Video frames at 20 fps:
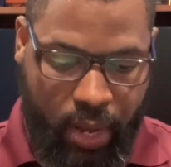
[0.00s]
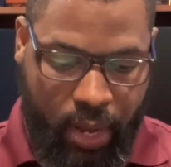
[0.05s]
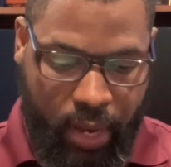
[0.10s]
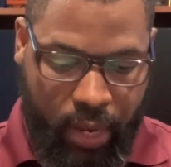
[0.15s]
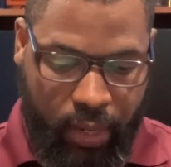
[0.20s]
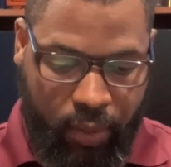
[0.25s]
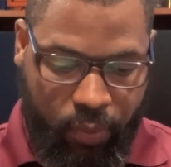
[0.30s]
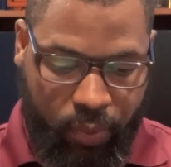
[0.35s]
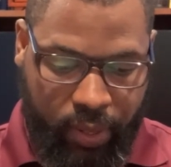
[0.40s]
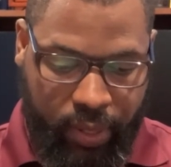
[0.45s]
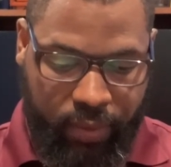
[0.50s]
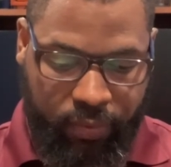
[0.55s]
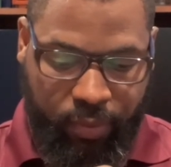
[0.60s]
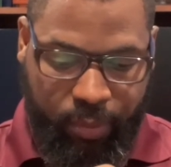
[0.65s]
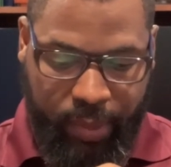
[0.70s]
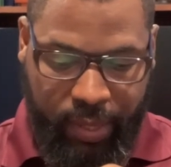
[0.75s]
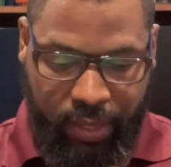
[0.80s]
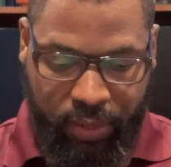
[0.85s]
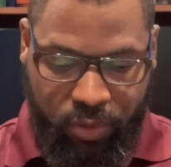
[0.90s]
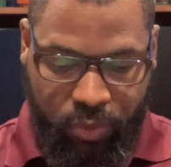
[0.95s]
And I want
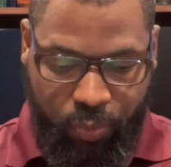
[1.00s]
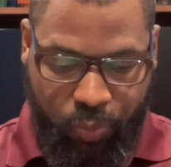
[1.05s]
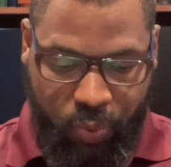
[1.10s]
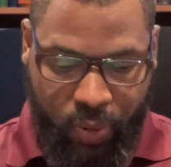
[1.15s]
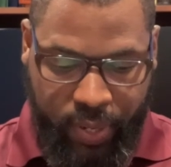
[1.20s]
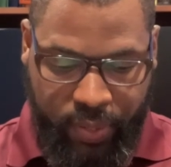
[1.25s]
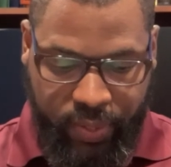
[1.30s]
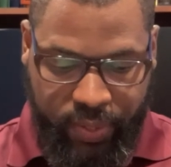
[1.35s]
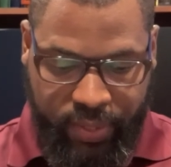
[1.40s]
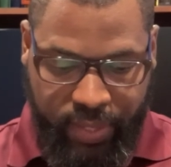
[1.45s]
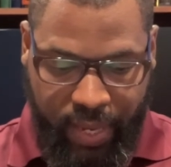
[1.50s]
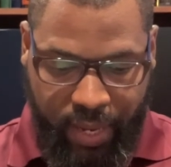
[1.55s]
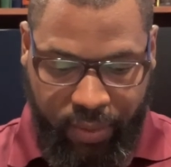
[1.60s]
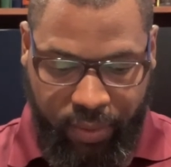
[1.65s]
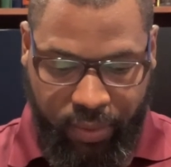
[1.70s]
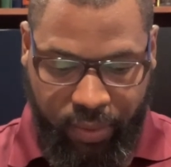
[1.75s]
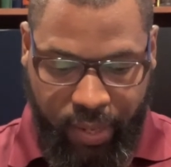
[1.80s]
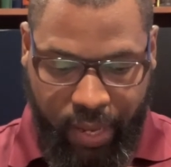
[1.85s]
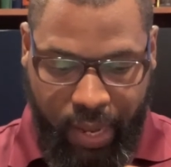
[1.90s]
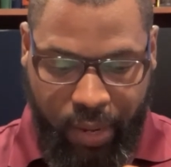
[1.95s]
everybody to pray this out
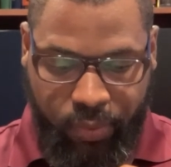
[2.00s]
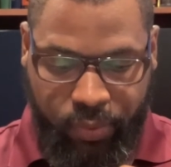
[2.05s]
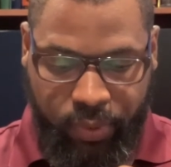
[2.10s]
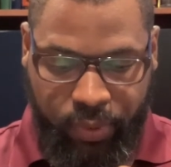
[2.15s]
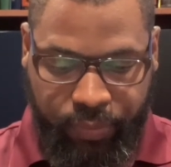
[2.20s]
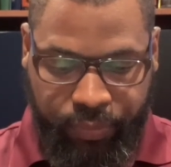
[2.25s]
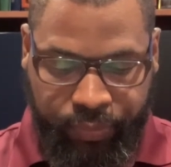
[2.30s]
aloud.